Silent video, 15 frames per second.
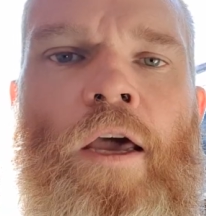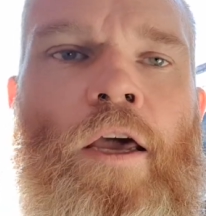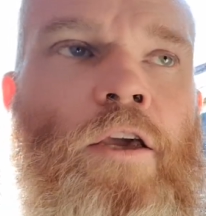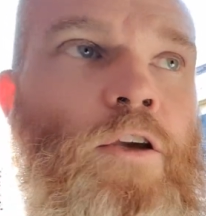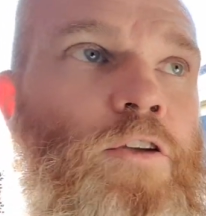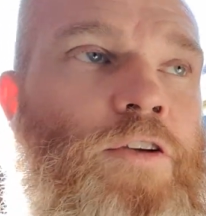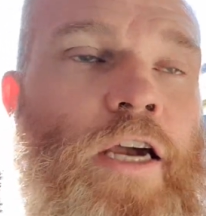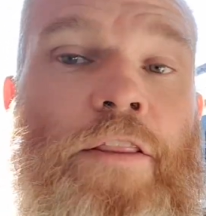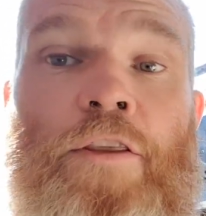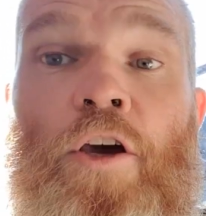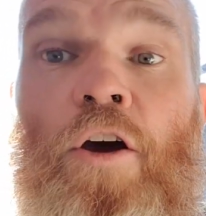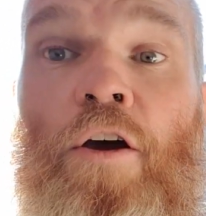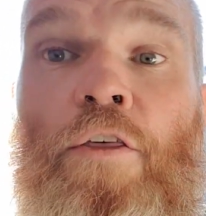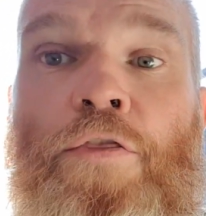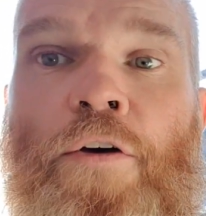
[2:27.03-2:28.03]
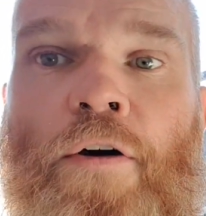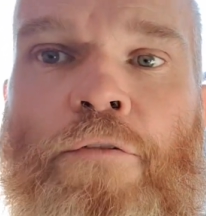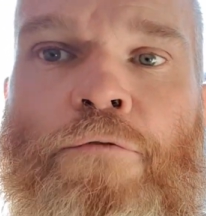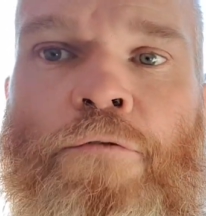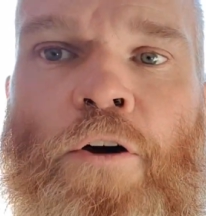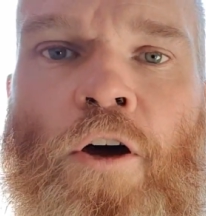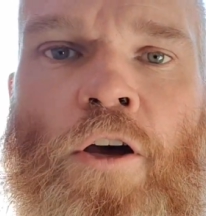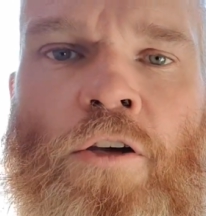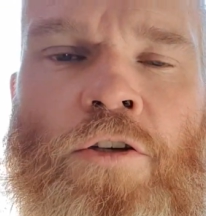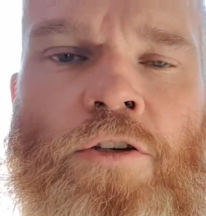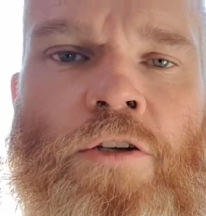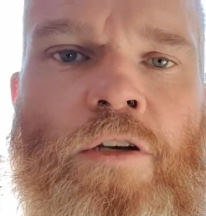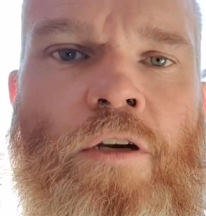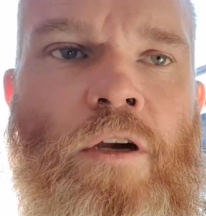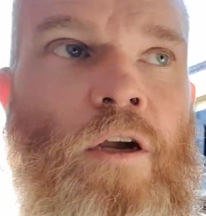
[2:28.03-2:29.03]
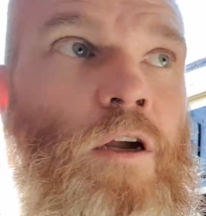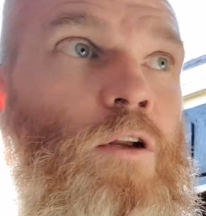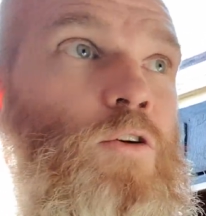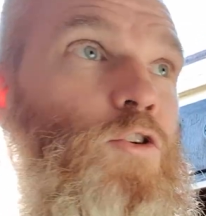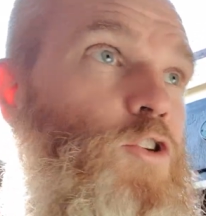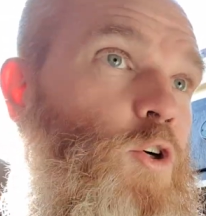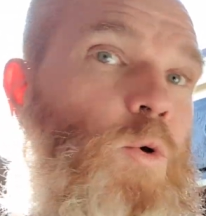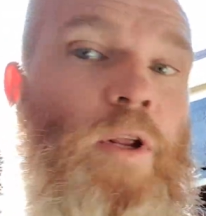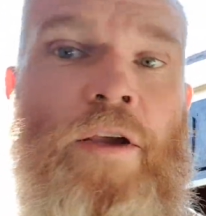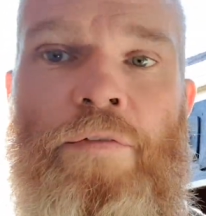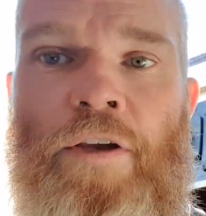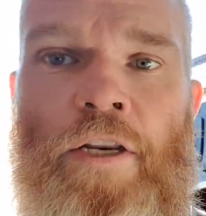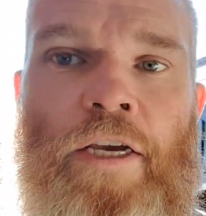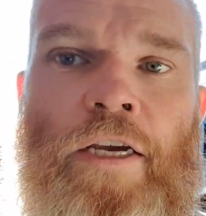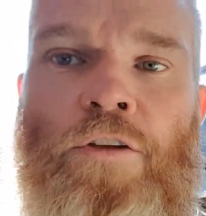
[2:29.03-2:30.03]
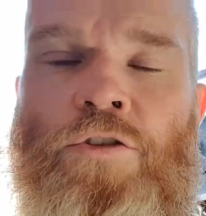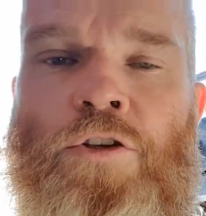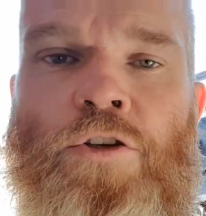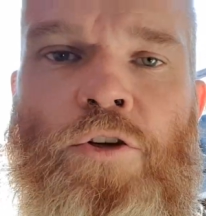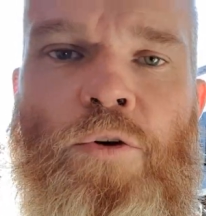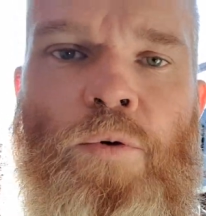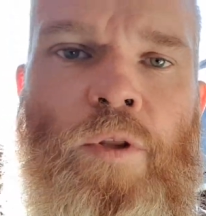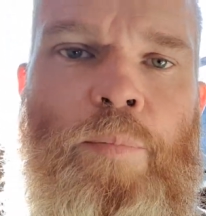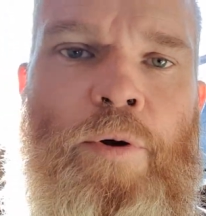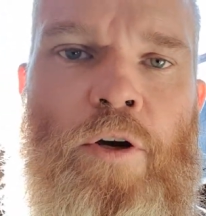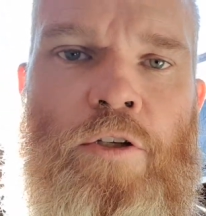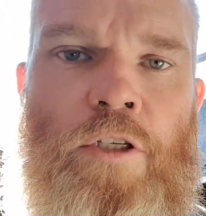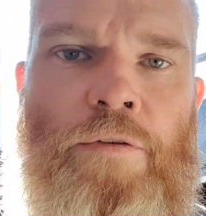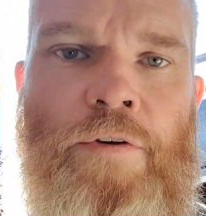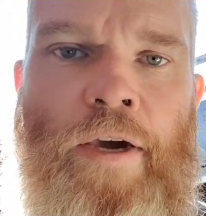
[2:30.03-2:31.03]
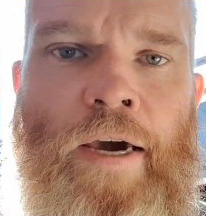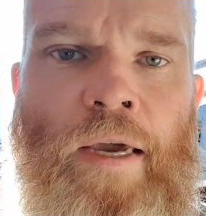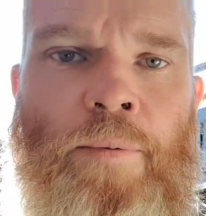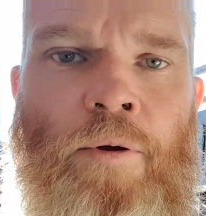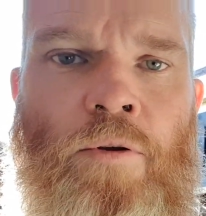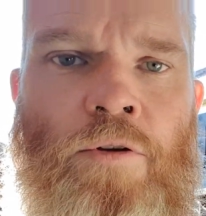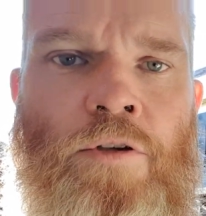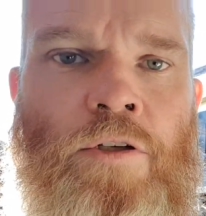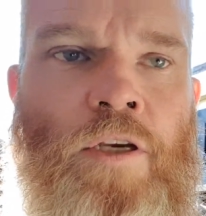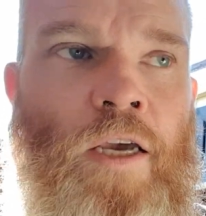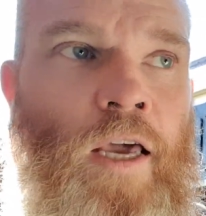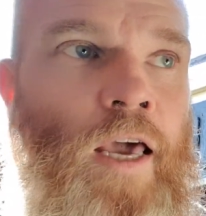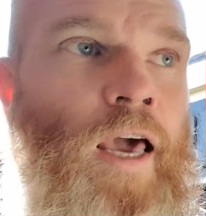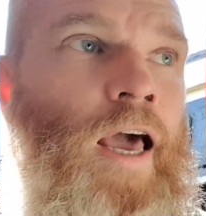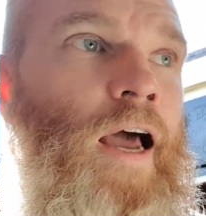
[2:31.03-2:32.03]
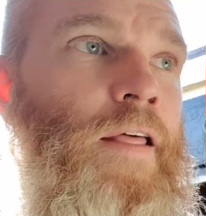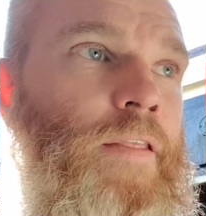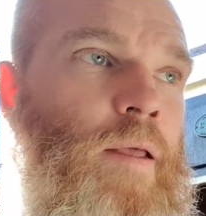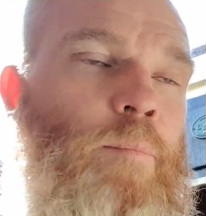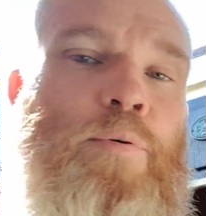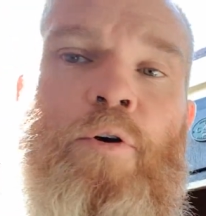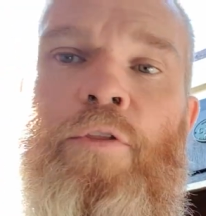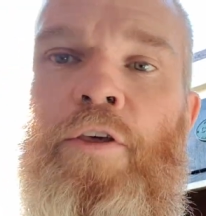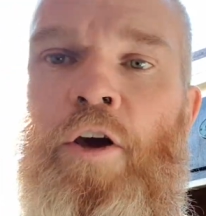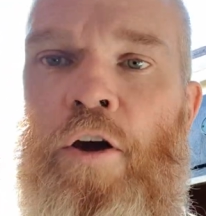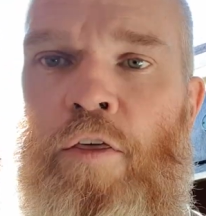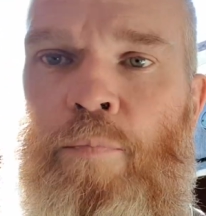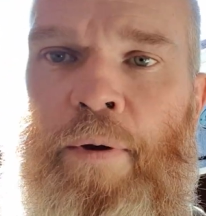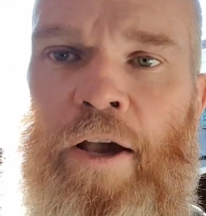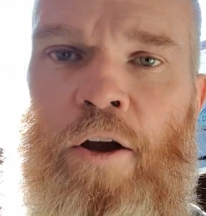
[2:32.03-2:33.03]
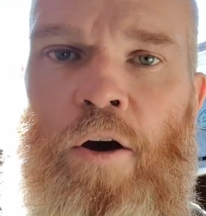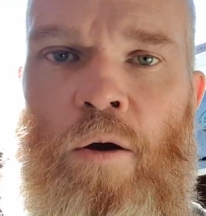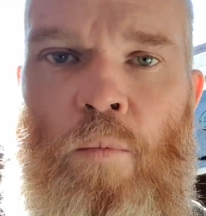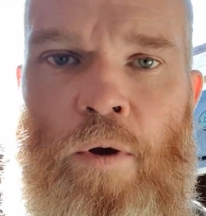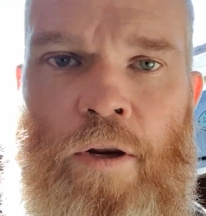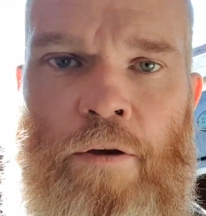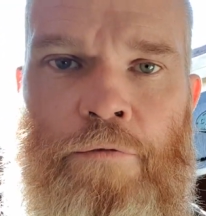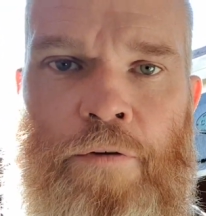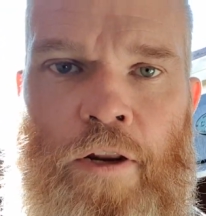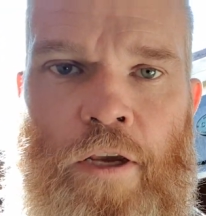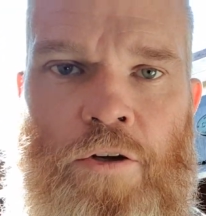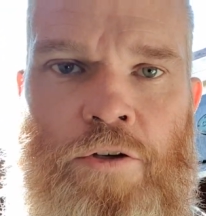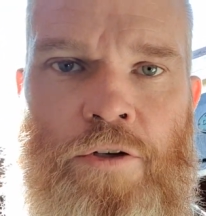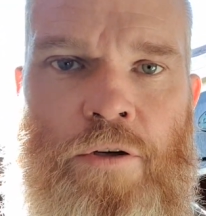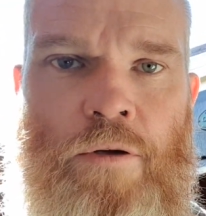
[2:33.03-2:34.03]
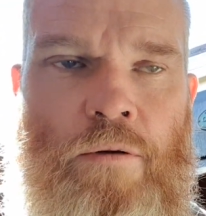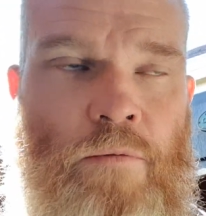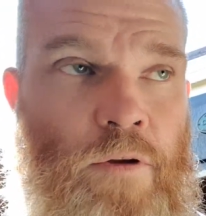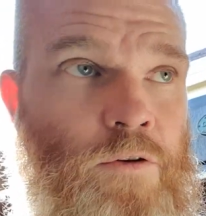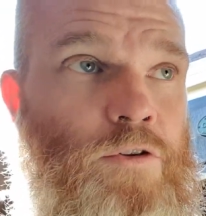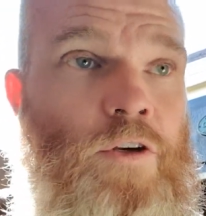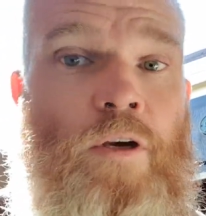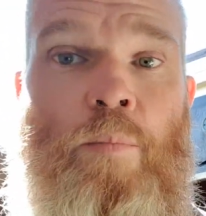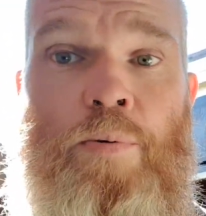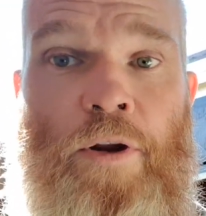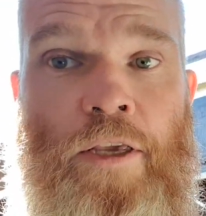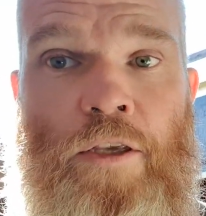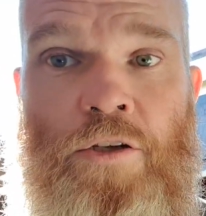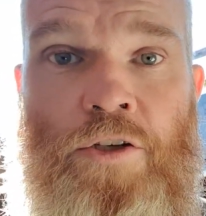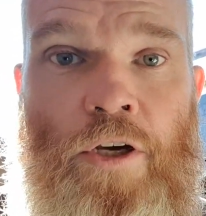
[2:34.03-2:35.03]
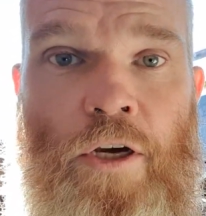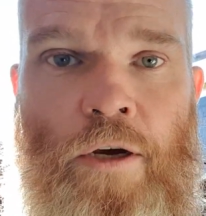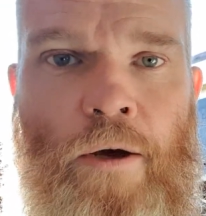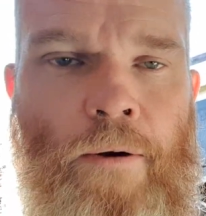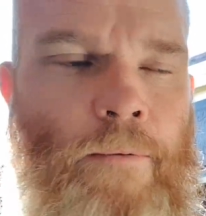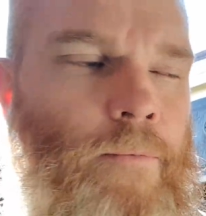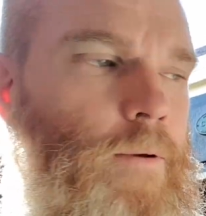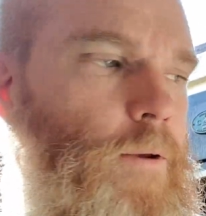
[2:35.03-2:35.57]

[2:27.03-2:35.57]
You take the earth off first, do whatever you need to do with the positive cables, and then put the earth back on when you're finished to complete the circuit.